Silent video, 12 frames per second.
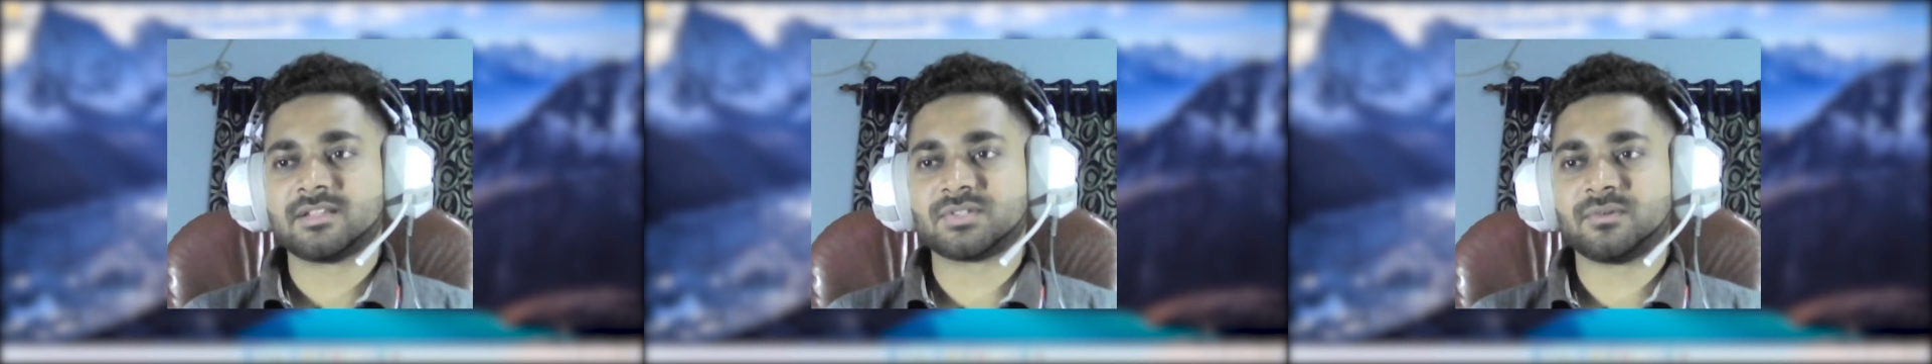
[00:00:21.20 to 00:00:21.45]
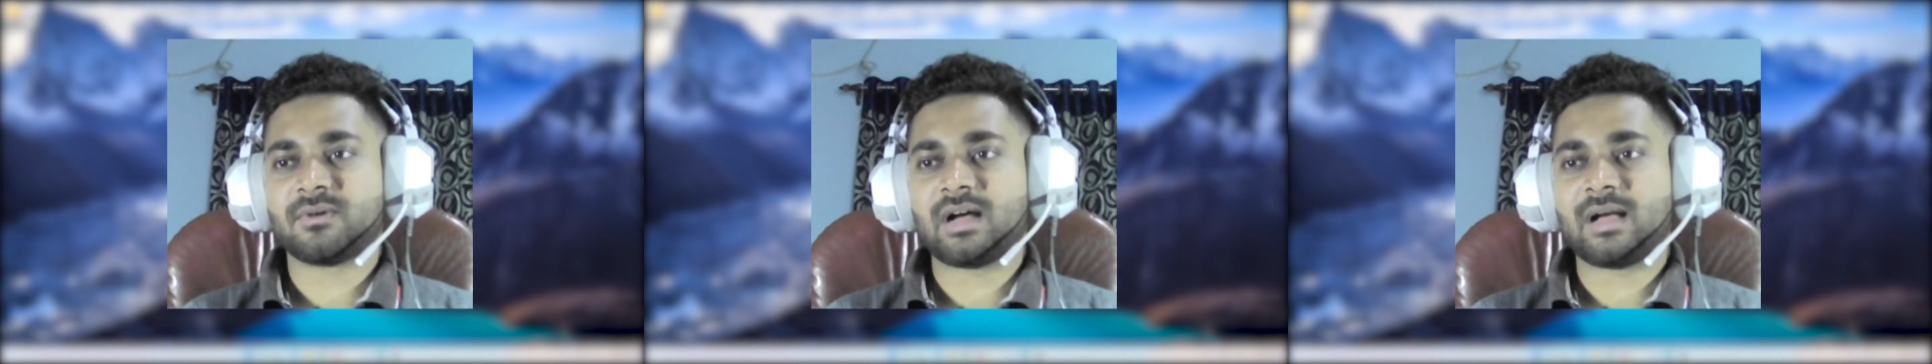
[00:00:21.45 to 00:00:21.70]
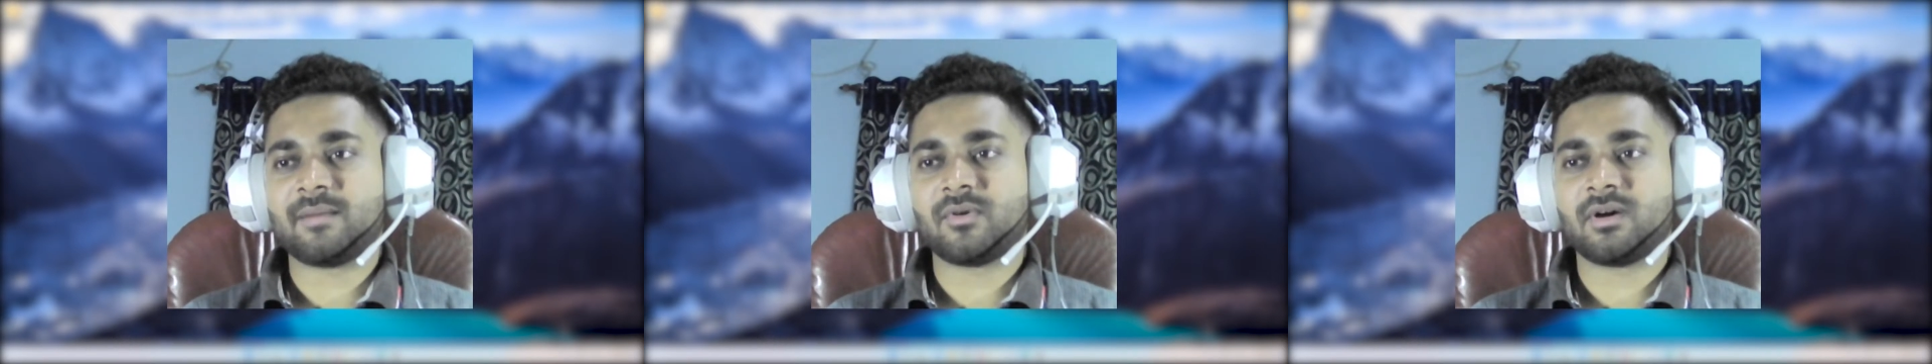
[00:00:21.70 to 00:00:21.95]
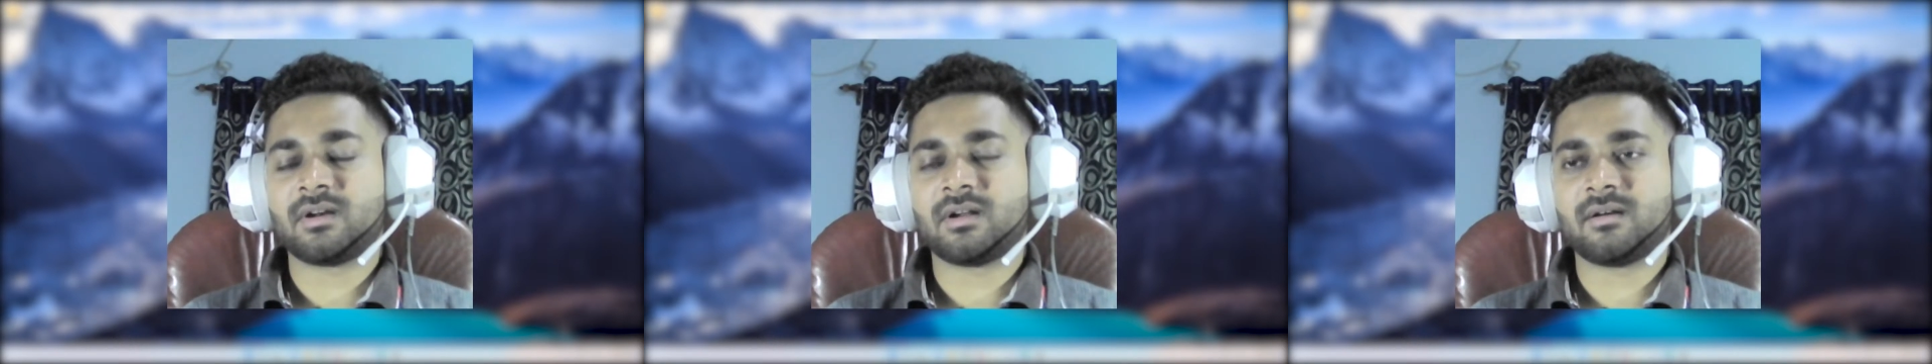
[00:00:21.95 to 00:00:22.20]
So
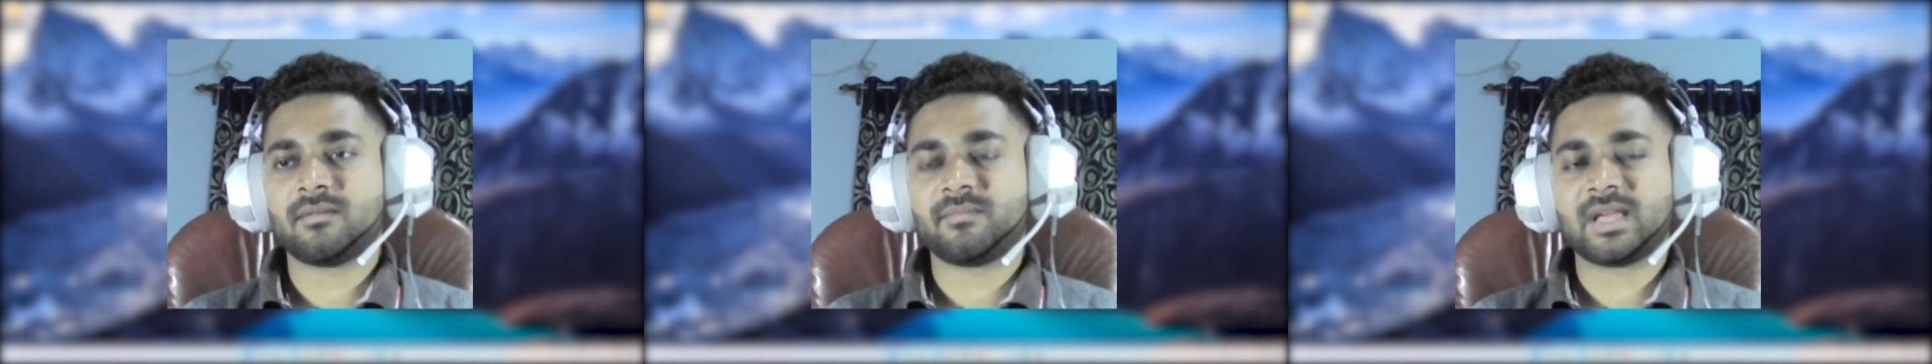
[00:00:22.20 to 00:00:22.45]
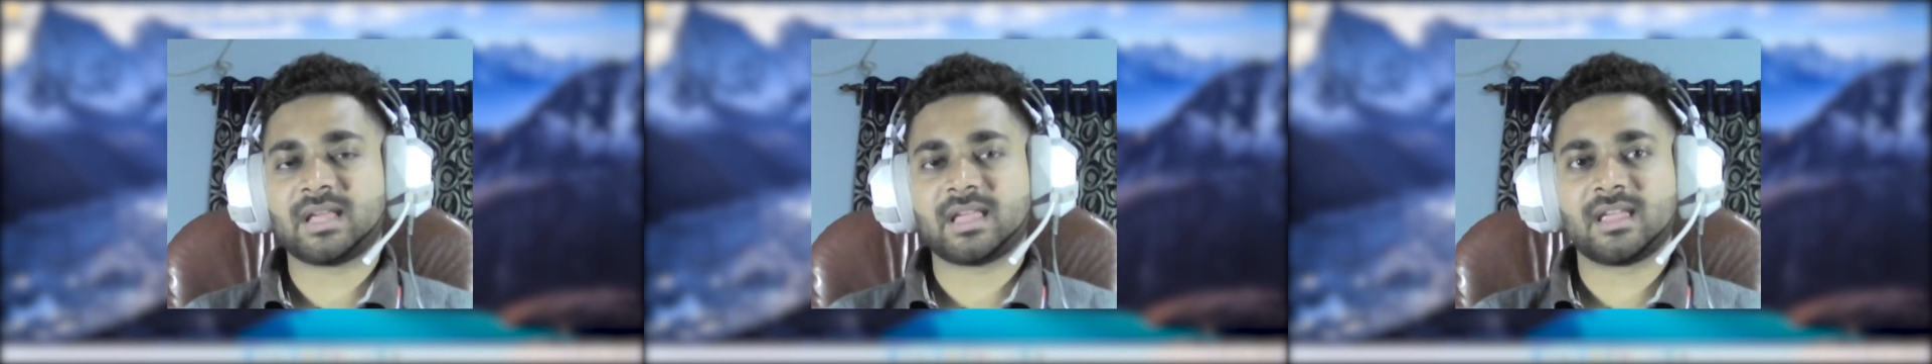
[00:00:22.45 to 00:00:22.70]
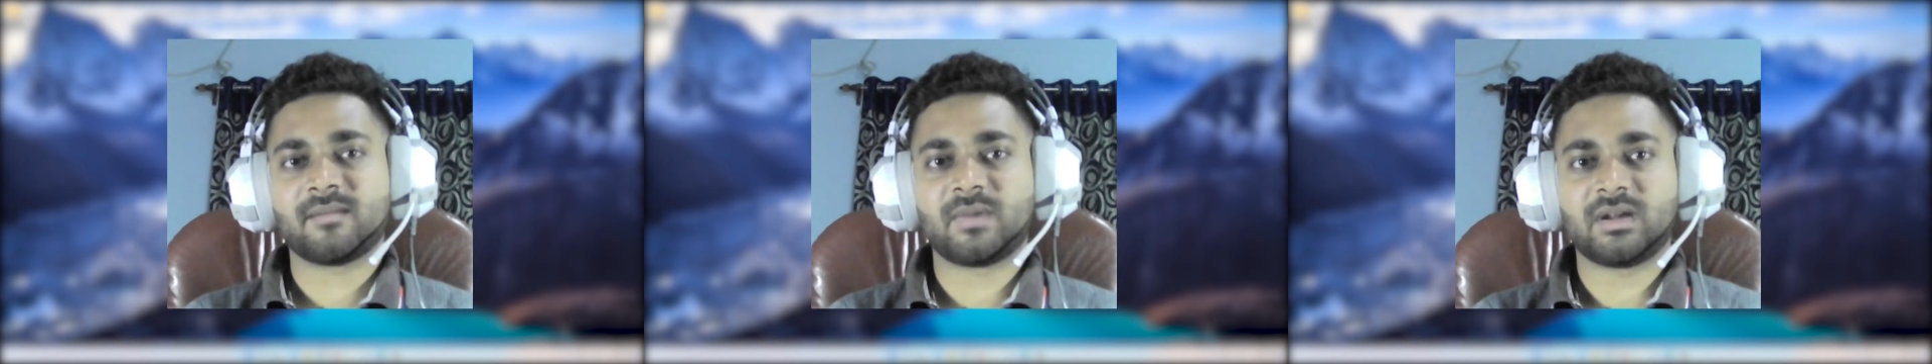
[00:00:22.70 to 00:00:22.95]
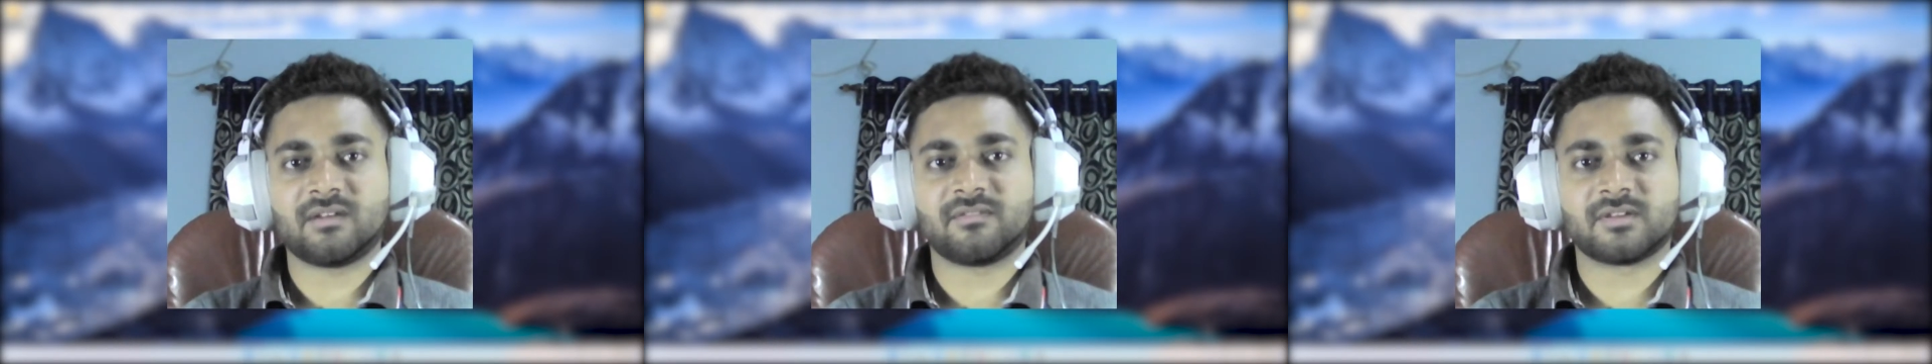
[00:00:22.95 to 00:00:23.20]
I'm gonna make a
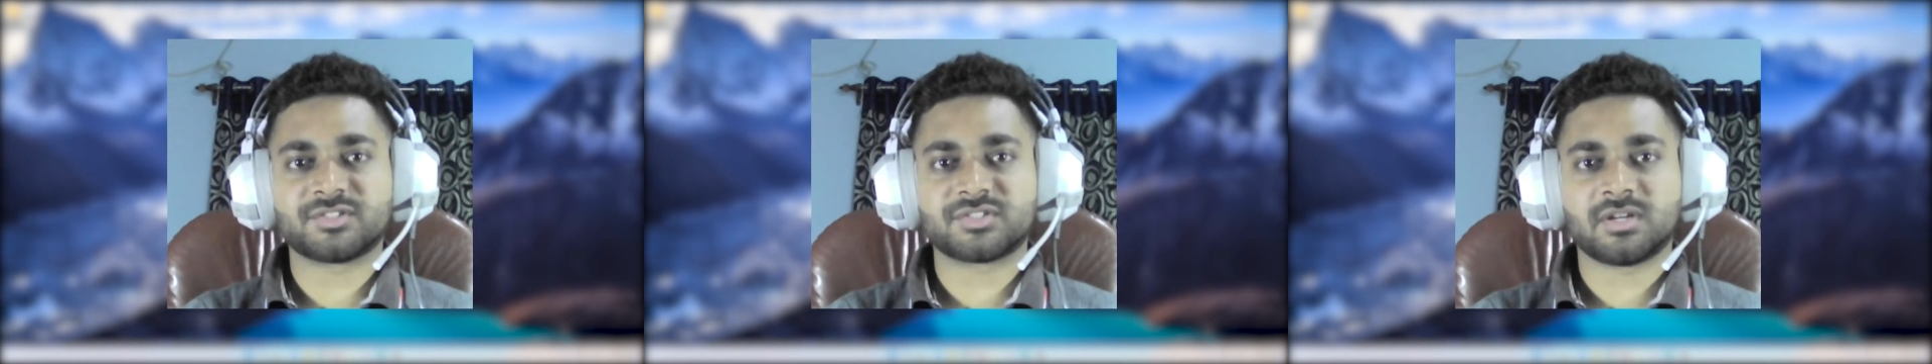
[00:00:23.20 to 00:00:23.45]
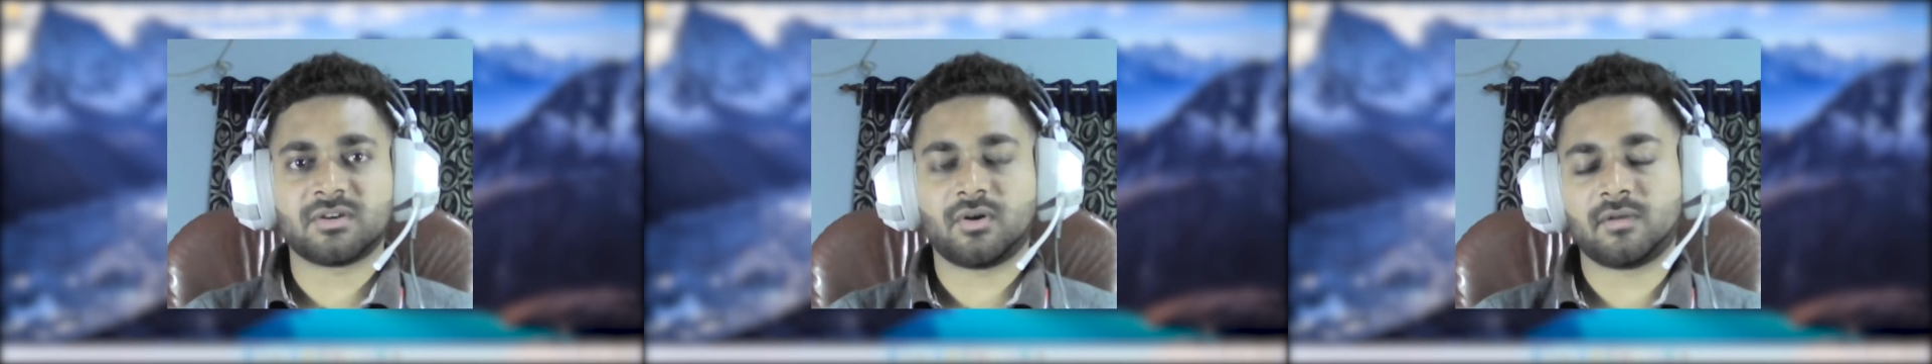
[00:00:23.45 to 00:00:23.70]
better version